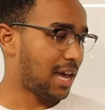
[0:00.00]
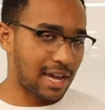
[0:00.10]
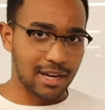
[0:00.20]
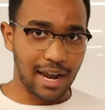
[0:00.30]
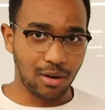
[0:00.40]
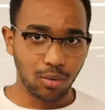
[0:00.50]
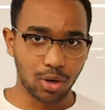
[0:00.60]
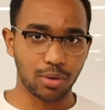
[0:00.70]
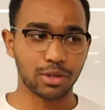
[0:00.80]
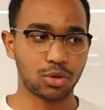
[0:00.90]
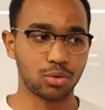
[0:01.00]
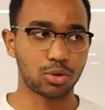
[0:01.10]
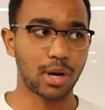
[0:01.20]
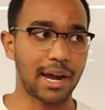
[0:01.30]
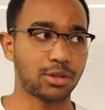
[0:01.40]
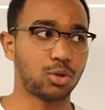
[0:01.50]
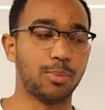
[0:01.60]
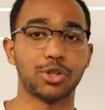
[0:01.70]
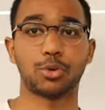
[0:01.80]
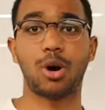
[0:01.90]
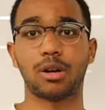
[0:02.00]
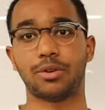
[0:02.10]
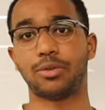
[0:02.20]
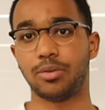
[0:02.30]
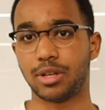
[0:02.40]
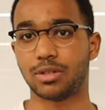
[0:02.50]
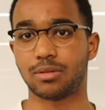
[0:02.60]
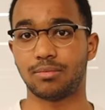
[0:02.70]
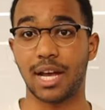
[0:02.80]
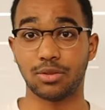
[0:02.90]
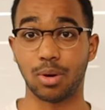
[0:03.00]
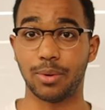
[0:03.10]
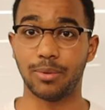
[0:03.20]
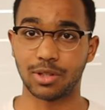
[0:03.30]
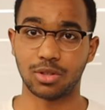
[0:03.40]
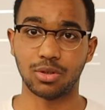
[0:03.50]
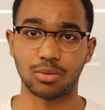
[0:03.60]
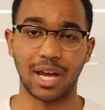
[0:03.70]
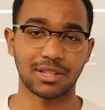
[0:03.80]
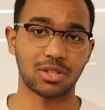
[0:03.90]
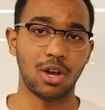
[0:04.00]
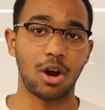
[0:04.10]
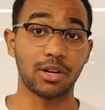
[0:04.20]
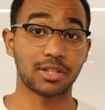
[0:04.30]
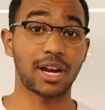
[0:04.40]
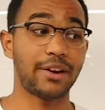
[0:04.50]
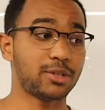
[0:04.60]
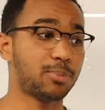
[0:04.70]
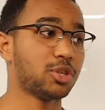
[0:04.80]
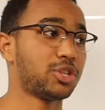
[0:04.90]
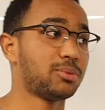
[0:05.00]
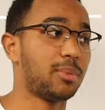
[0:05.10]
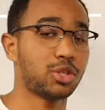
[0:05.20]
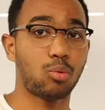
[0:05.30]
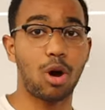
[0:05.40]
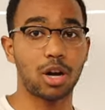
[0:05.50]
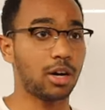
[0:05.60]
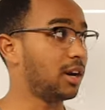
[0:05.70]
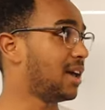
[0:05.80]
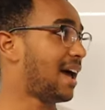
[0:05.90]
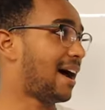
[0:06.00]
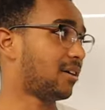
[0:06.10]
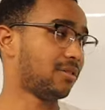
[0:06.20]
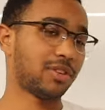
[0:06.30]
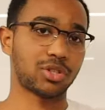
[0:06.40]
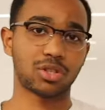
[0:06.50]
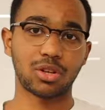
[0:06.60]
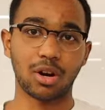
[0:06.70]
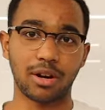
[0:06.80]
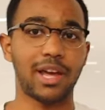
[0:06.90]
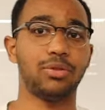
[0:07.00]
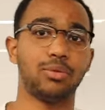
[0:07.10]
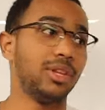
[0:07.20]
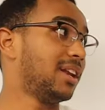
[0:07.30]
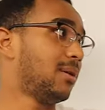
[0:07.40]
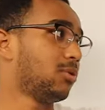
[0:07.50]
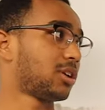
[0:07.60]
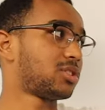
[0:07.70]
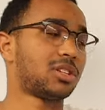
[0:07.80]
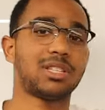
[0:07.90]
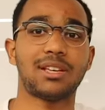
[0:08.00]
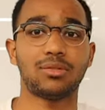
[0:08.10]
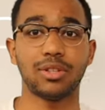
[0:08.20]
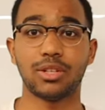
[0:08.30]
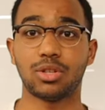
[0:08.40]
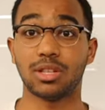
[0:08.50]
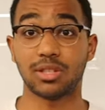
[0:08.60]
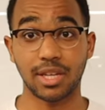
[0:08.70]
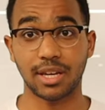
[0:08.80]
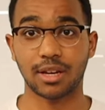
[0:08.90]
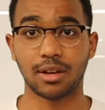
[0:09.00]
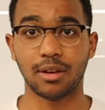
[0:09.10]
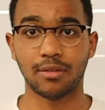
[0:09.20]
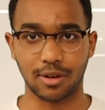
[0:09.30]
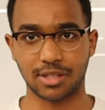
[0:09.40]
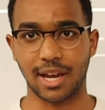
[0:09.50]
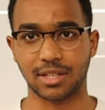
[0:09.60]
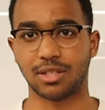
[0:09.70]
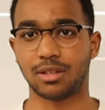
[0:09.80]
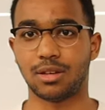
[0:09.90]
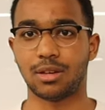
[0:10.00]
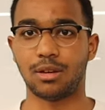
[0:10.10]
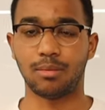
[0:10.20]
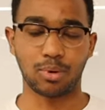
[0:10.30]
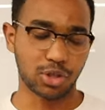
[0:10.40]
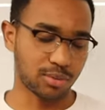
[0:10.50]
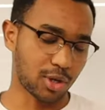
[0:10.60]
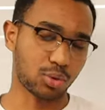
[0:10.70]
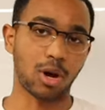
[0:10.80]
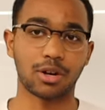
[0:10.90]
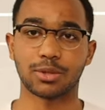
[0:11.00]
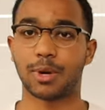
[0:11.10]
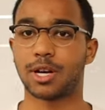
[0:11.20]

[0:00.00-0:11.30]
And now we're going to try to push water through this. That's what we want to do. That's our desire is push as much water out of this start and through the network successfully to the sink vertex. Push as much water as